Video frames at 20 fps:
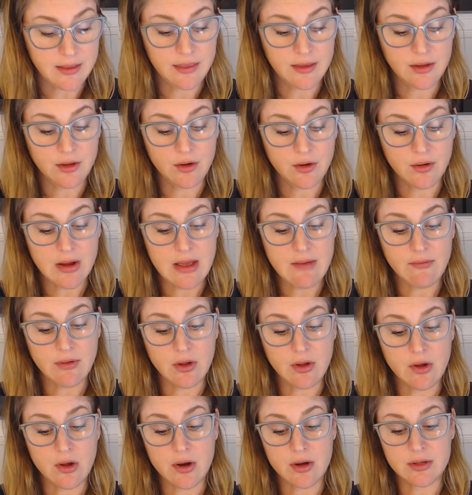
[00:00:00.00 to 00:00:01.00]
you're having
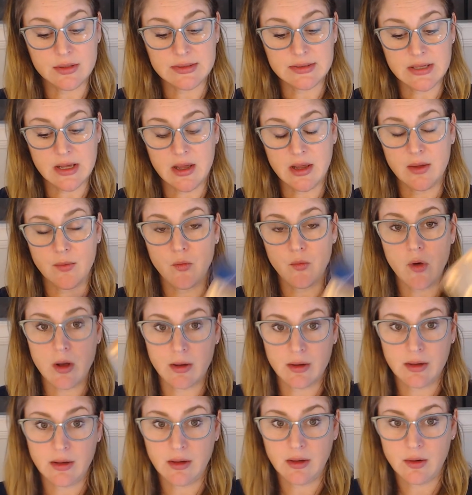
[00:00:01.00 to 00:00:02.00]
a hard time
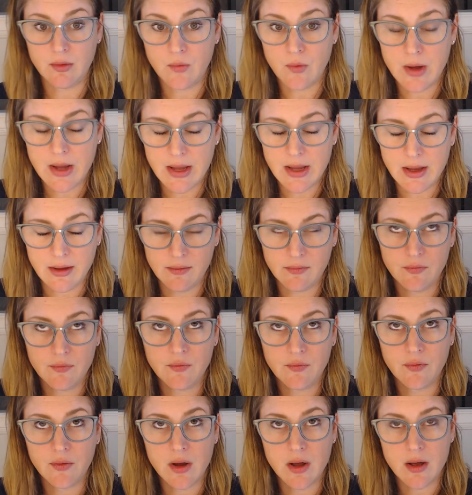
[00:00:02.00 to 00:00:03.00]
walking away
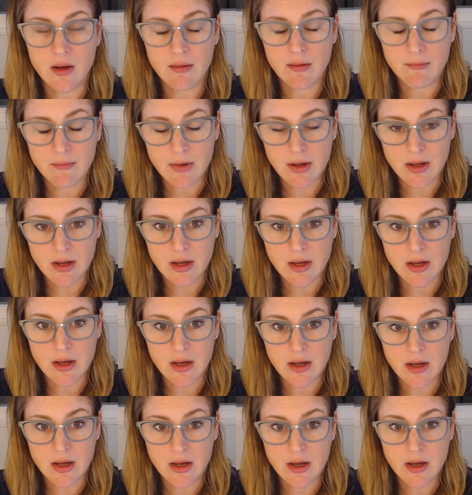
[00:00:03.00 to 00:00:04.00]
from
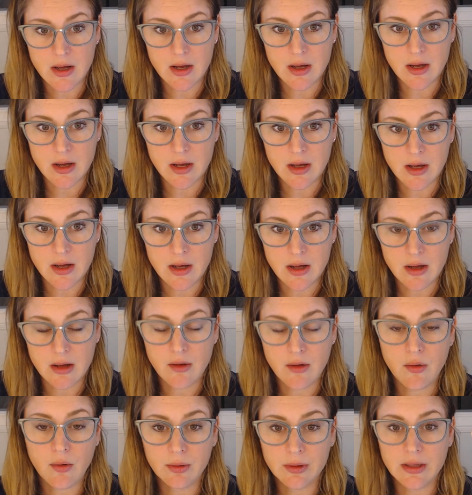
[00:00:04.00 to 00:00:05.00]

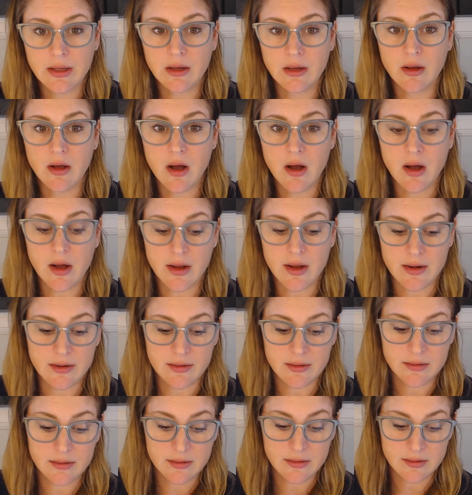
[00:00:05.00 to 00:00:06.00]
holding on.
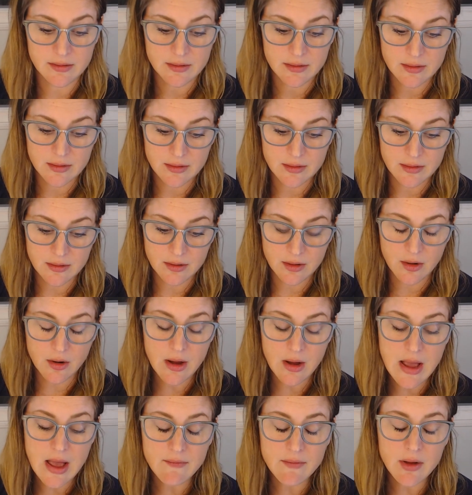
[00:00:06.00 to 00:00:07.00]
You're
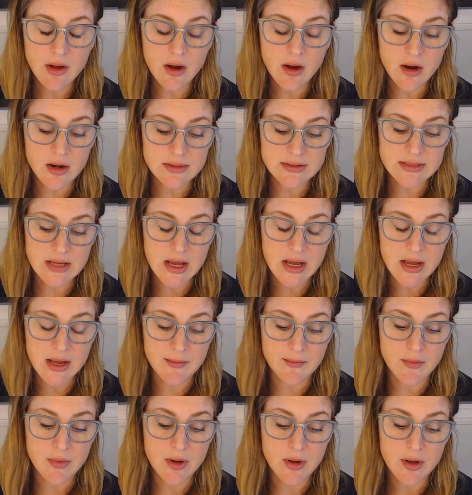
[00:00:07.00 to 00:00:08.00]
having a hard time